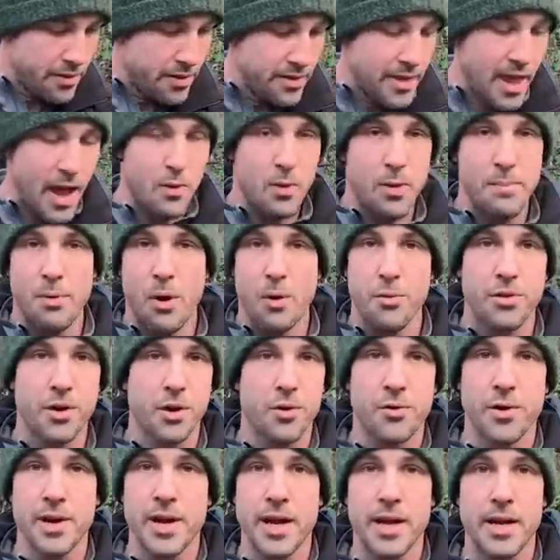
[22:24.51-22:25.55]
that, we both
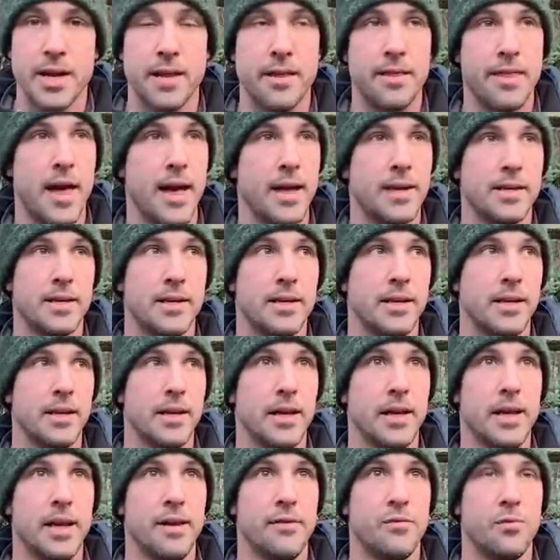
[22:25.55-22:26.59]
agreed that
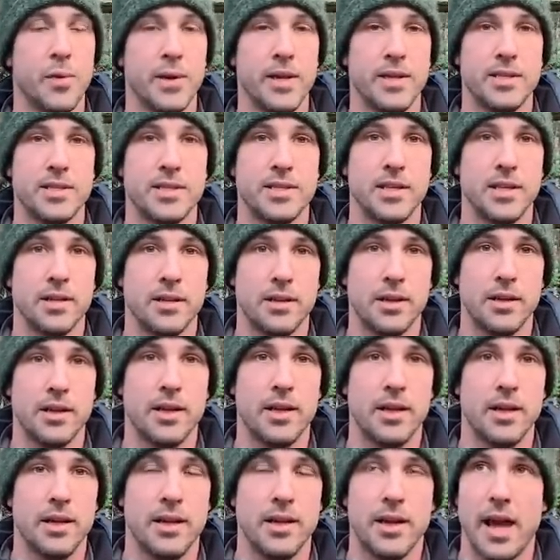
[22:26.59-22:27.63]
if we still,
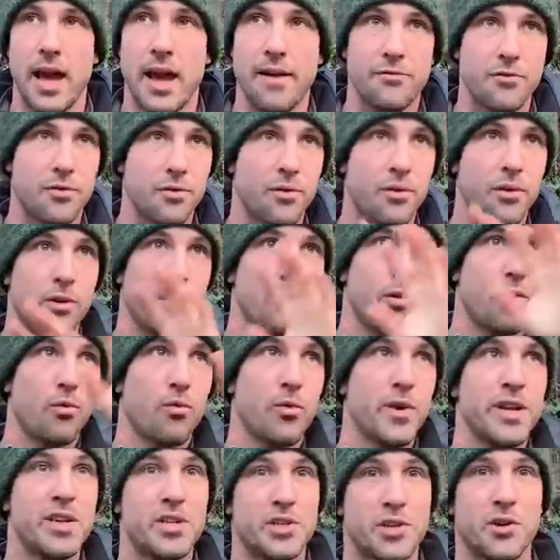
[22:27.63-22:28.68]
after the
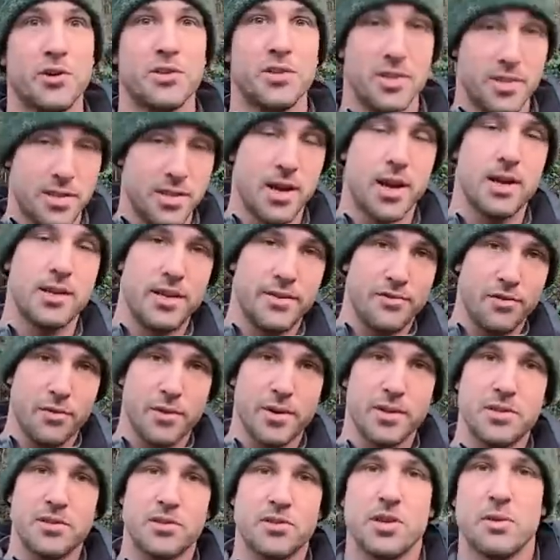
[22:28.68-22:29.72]
research, the scientific
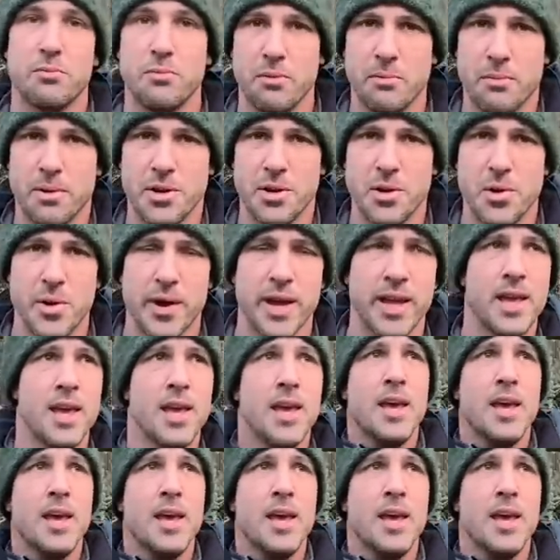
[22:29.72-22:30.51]
research that we've been doing,